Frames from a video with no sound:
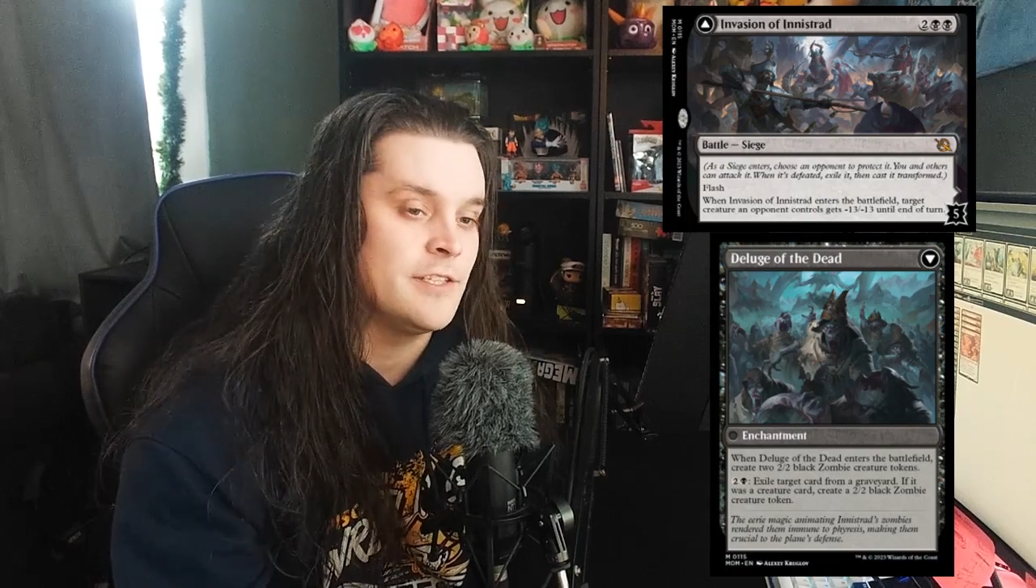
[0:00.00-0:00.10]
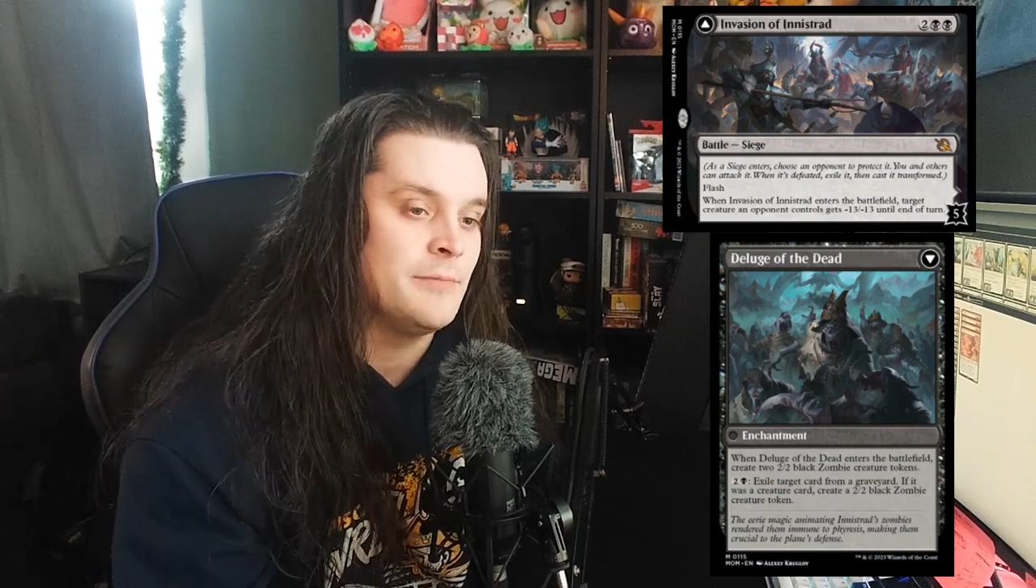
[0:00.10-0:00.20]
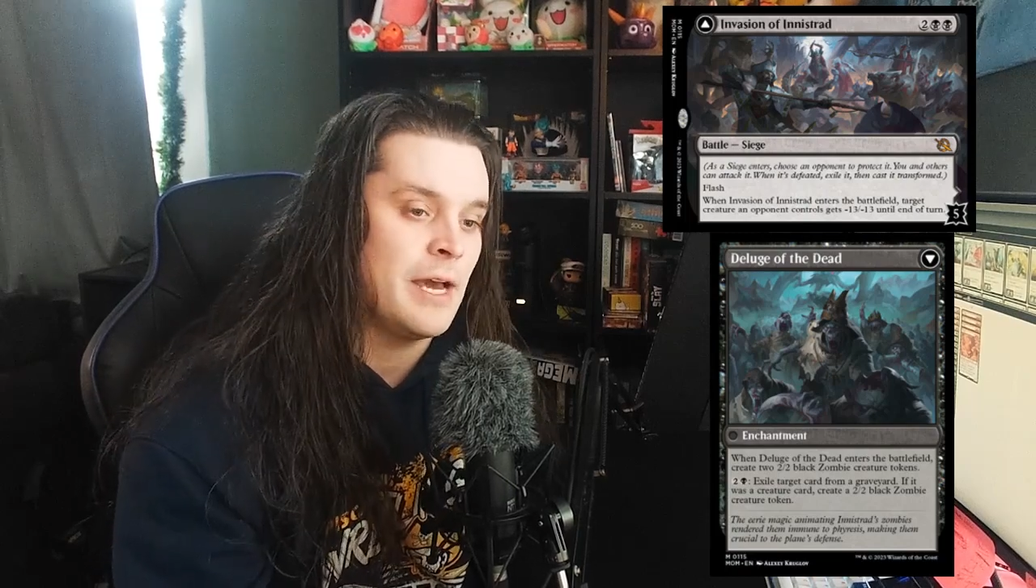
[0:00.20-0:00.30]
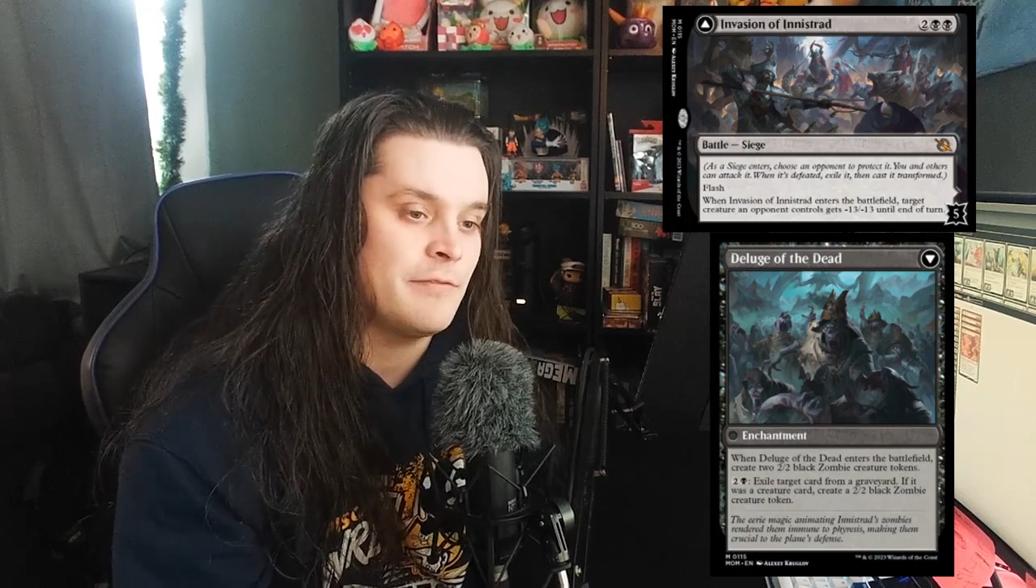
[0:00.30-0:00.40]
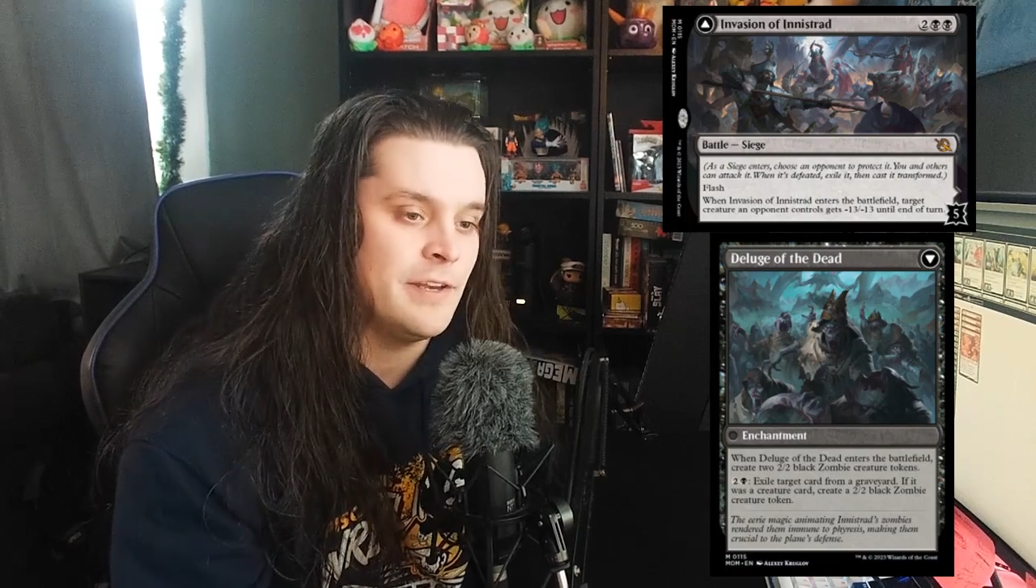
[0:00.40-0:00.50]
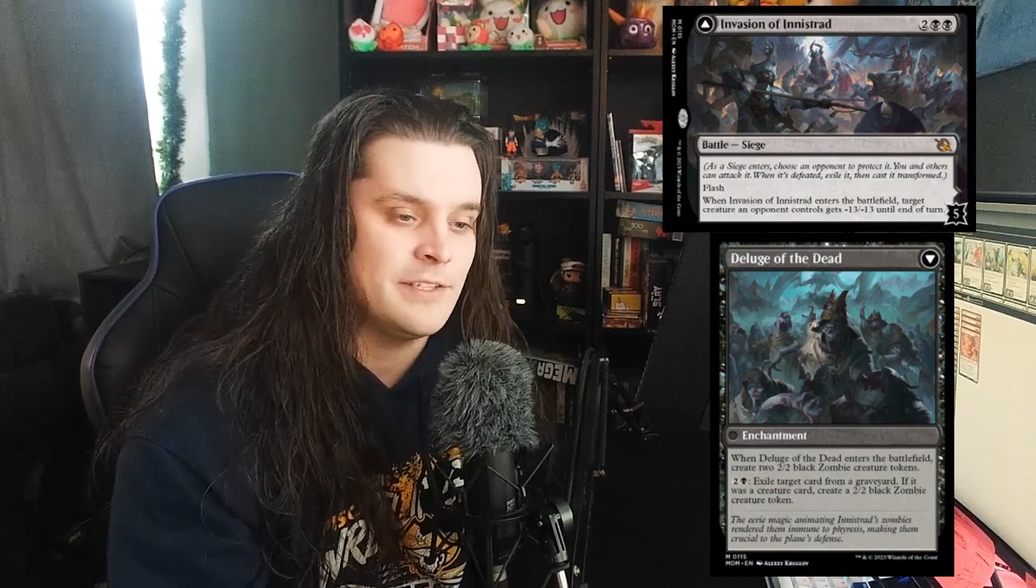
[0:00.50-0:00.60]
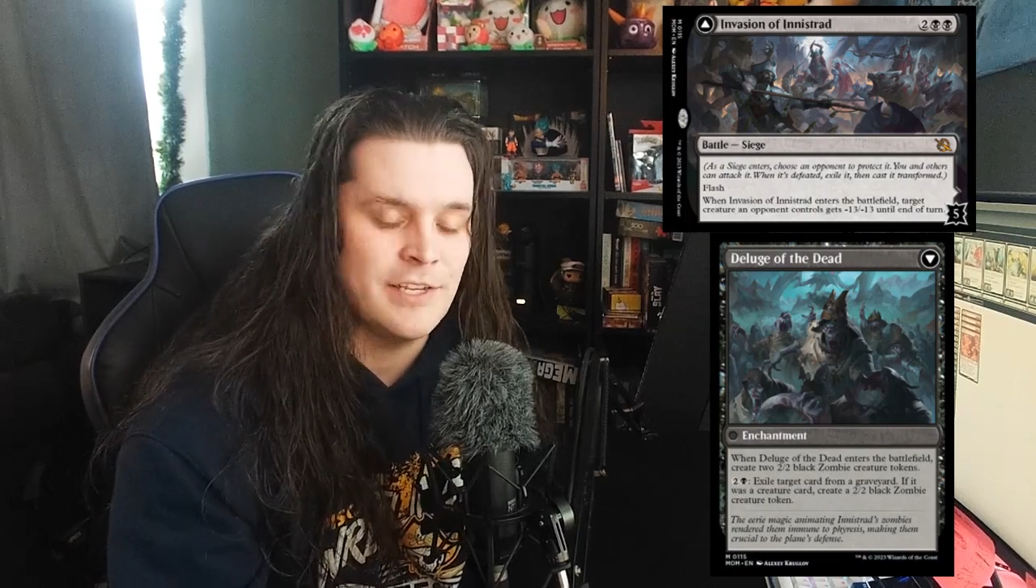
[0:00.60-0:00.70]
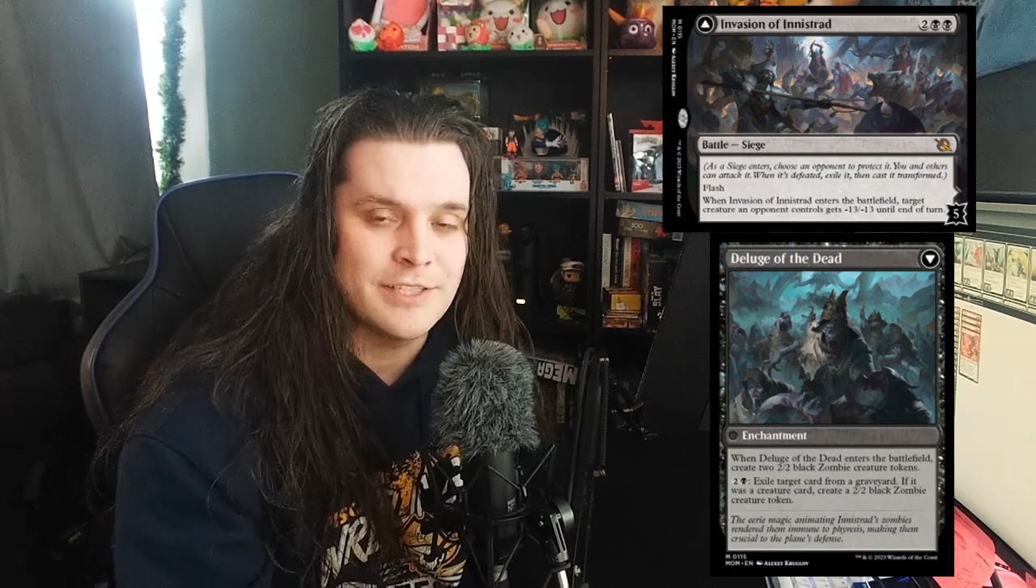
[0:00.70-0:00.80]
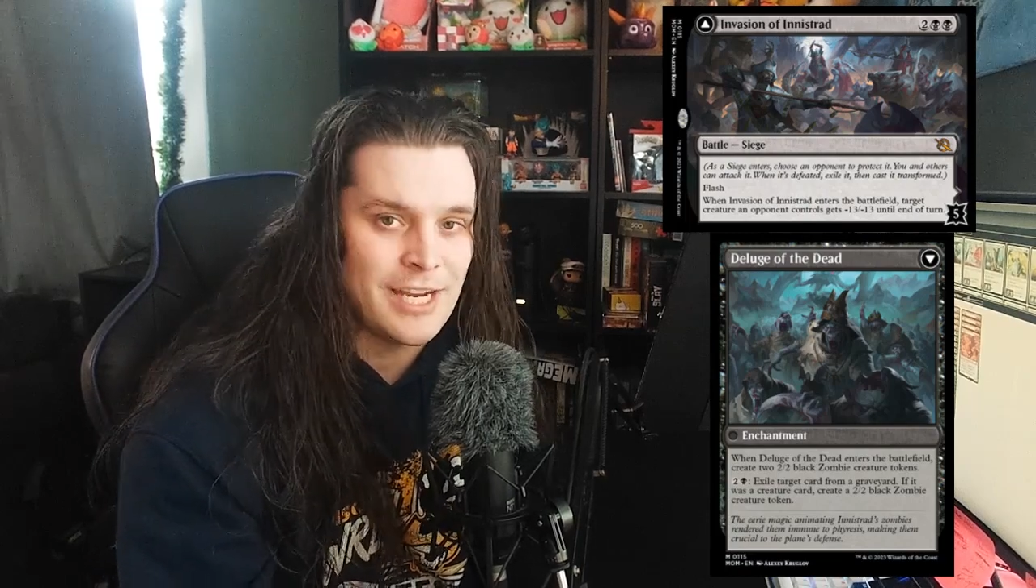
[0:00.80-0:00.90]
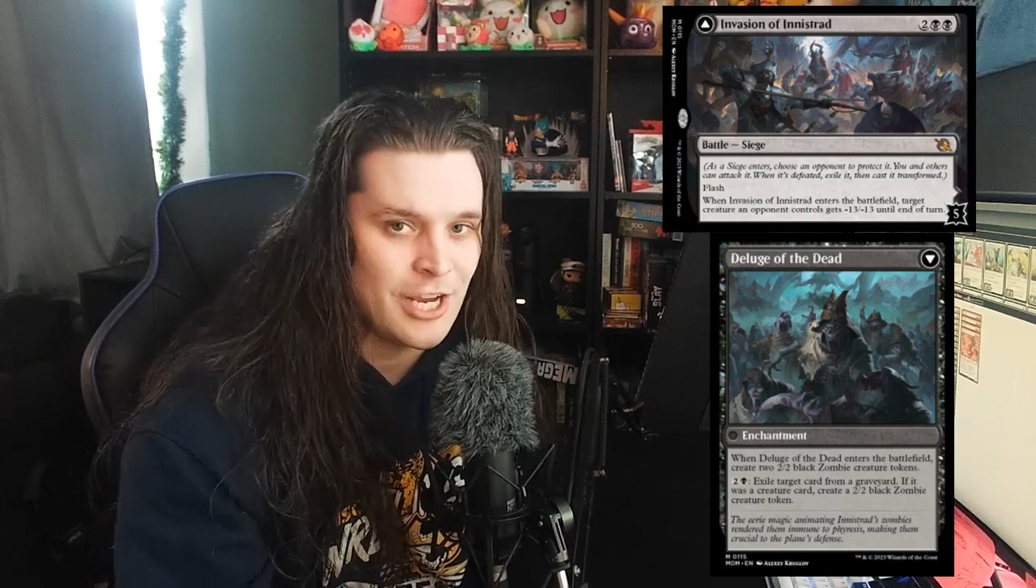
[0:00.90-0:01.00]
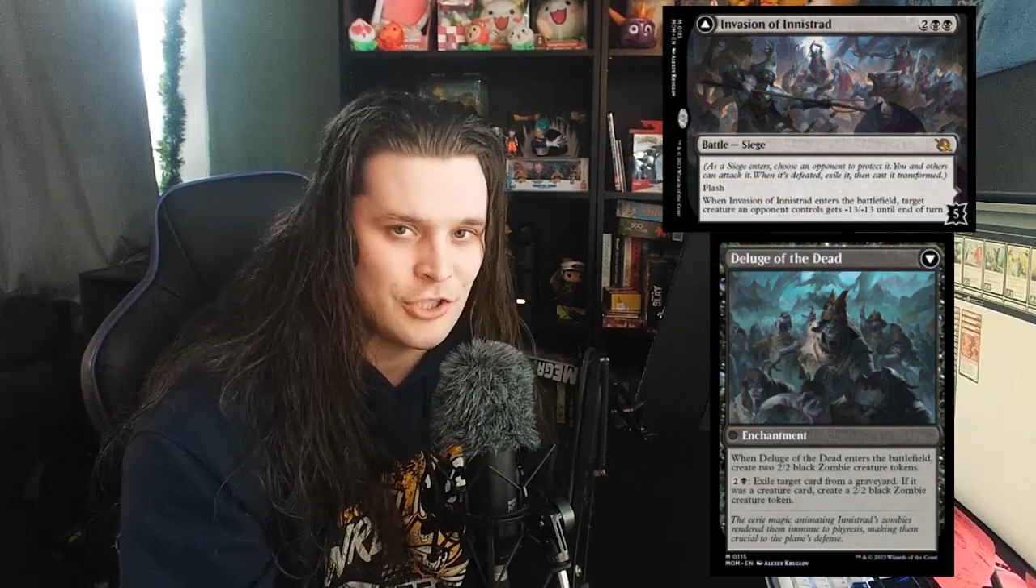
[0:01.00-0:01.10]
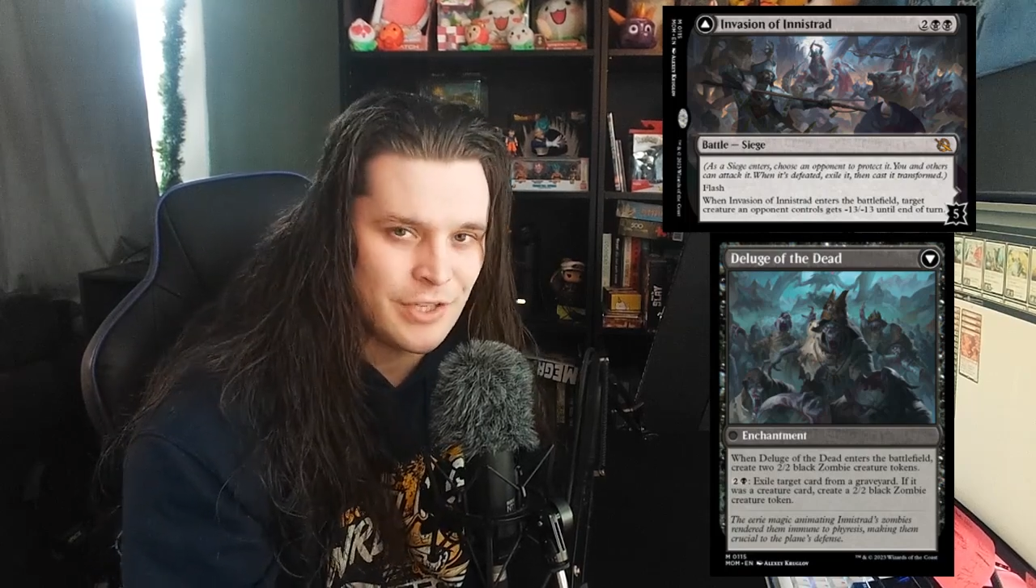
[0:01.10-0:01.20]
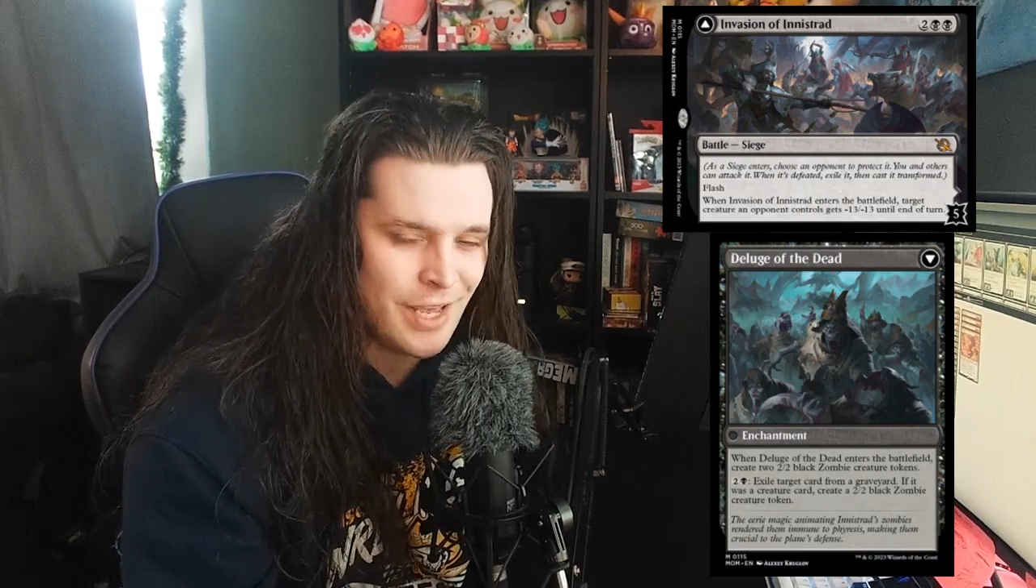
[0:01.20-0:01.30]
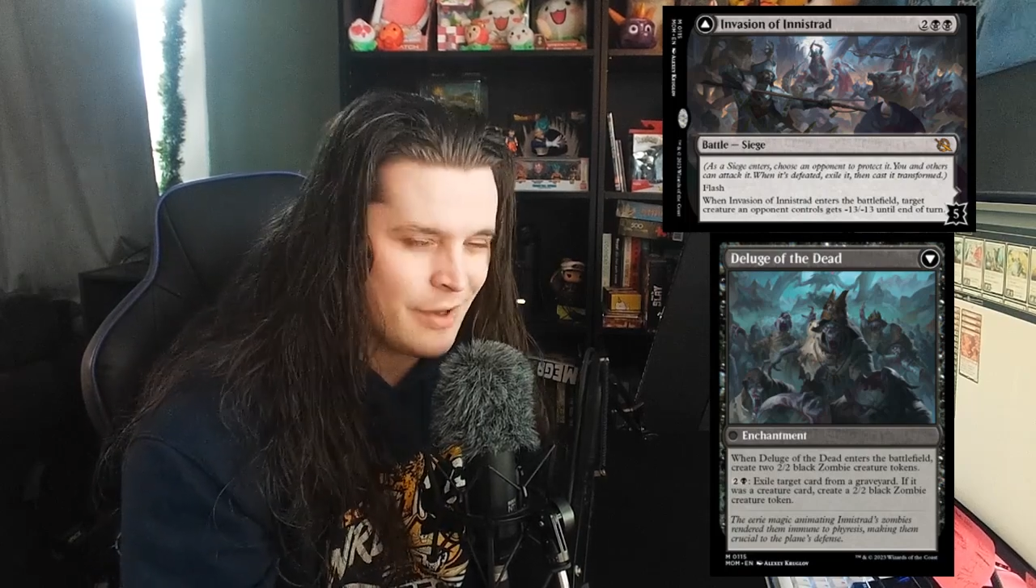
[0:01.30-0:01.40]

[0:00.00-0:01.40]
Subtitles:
the back face doesn't actually